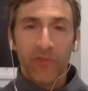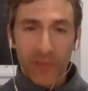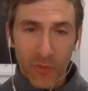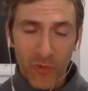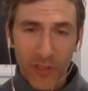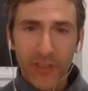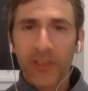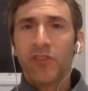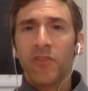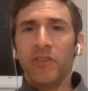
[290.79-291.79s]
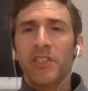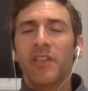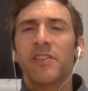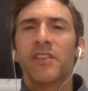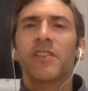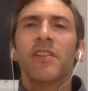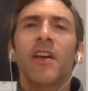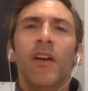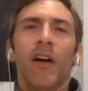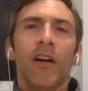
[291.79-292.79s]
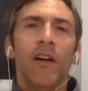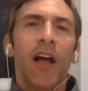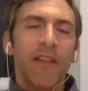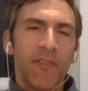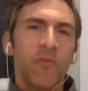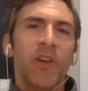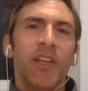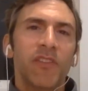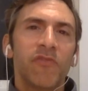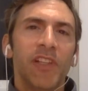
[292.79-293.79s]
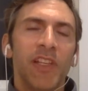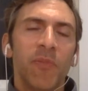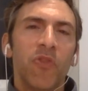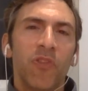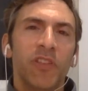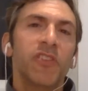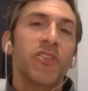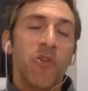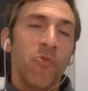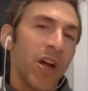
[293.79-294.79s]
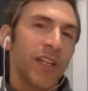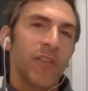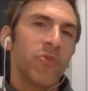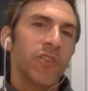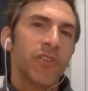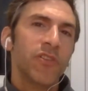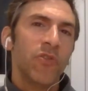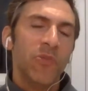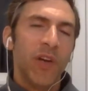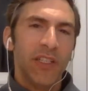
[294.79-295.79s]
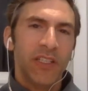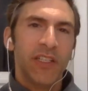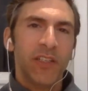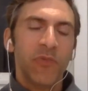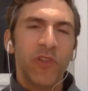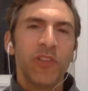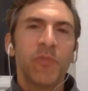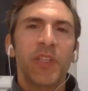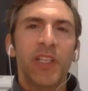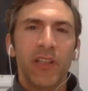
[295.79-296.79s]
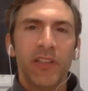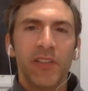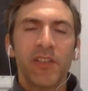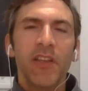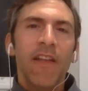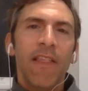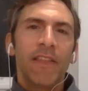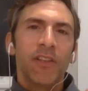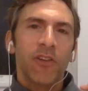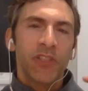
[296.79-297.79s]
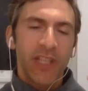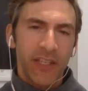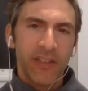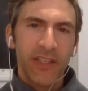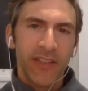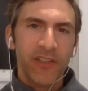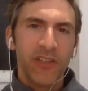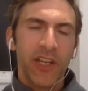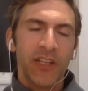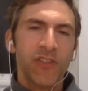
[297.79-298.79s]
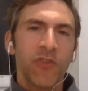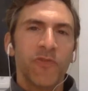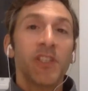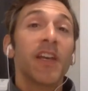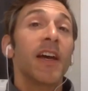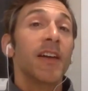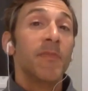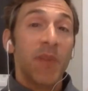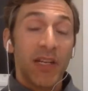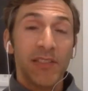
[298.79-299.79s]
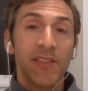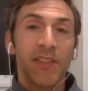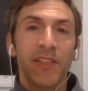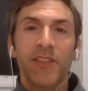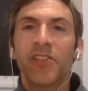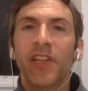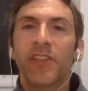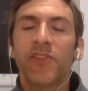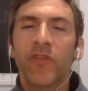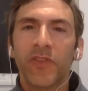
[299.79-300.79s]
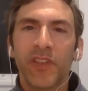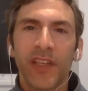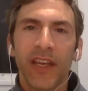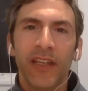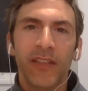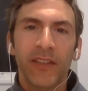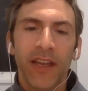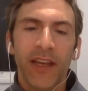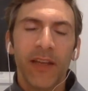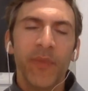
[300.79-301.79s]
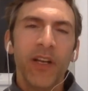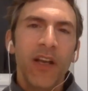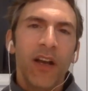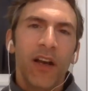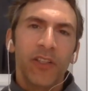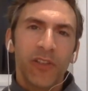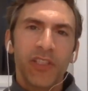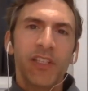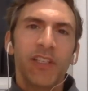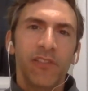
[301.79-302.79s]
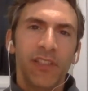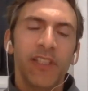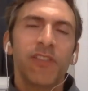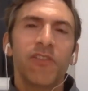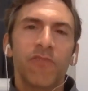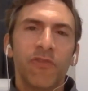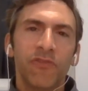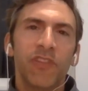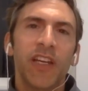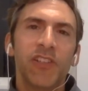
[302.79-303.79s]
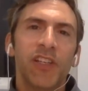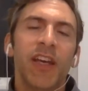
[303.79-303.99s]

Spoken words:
works or it doesn't, either way, it's really important to know why it worked or why it didn't work, because data sets change over time, models need to change over time. You continually need to refresh and